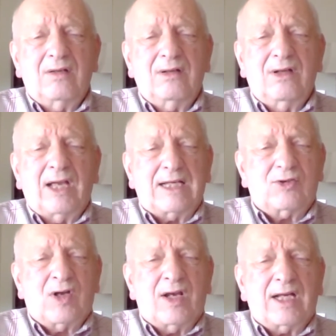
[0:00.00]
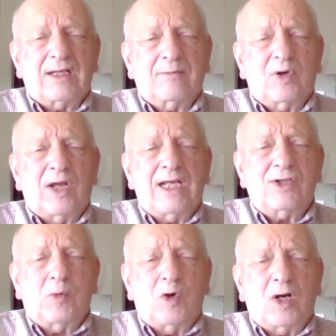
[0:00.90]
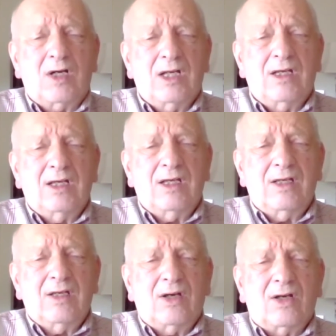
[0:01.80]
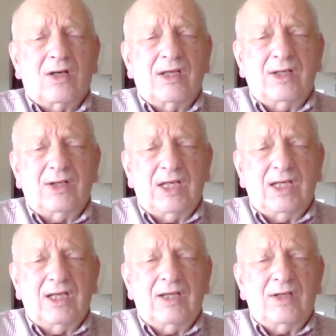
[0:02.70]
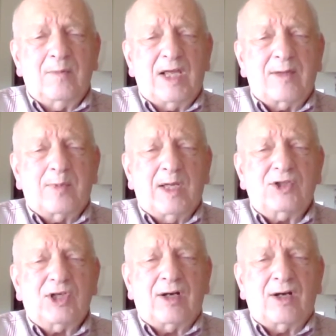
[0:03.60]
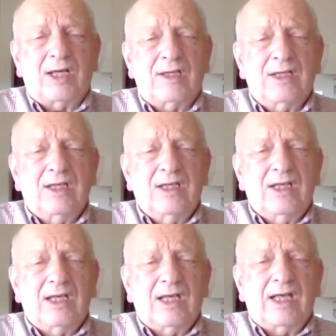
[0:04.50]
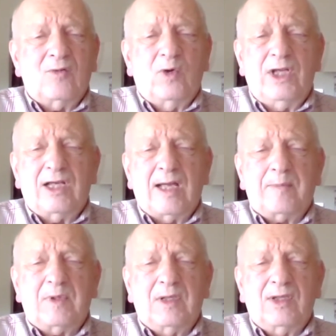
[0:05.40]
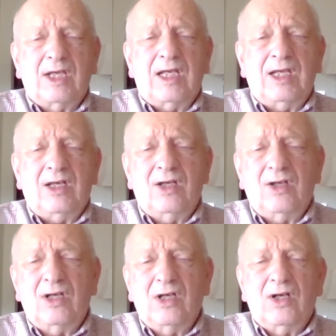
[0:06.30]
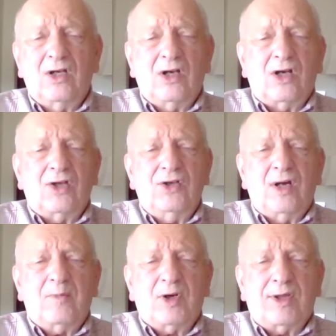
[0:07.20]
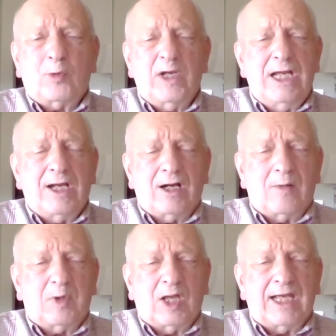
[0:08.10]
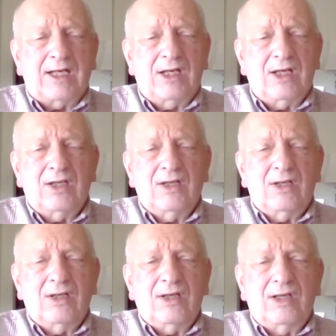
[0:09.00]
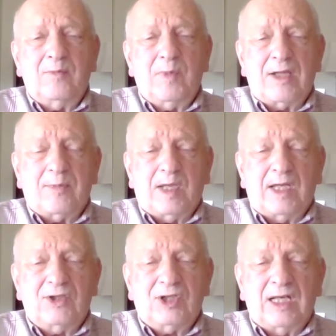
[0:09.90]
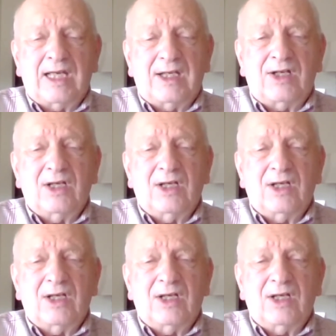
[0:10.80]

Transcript: electronic brains were, in the Bethpage area. And we kept the number 3 airplane in Bethpage, and